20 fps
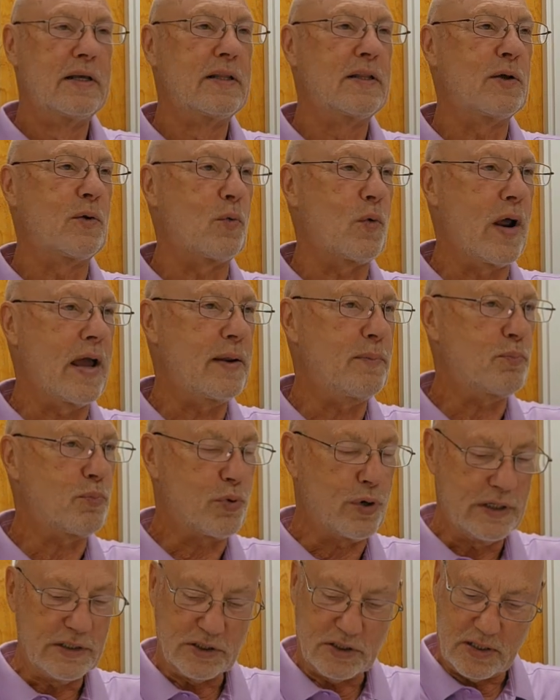the right
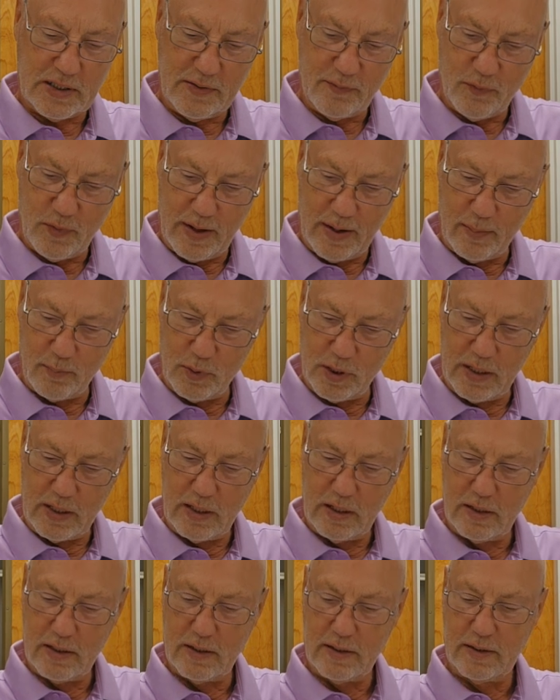priestly family,
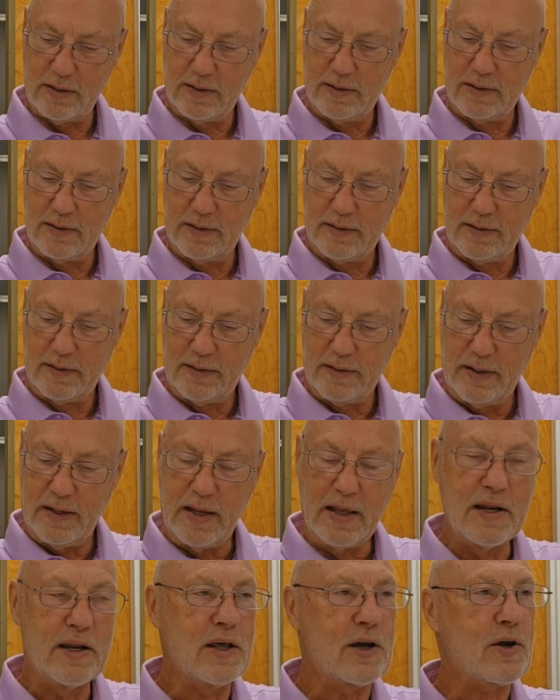
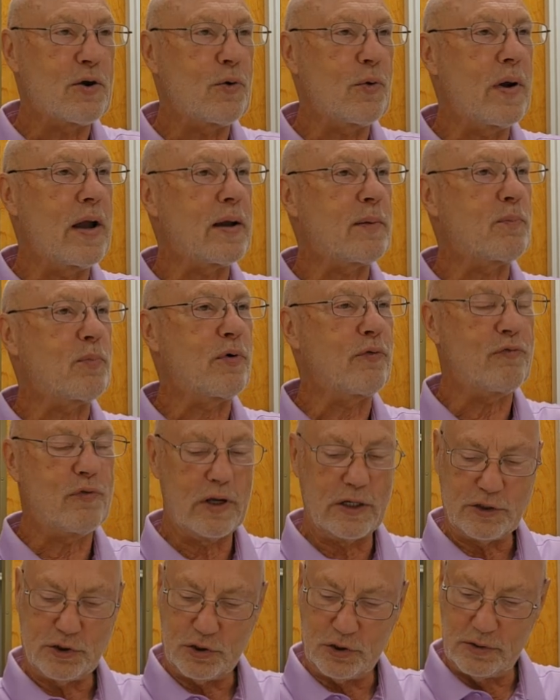in the correct
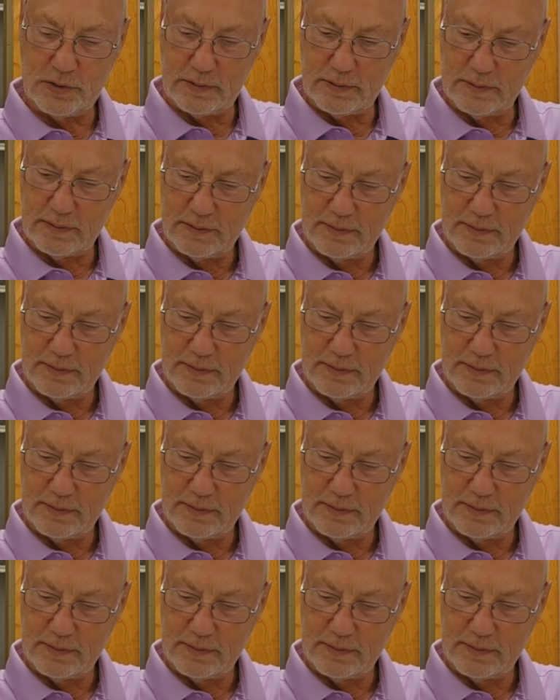profession,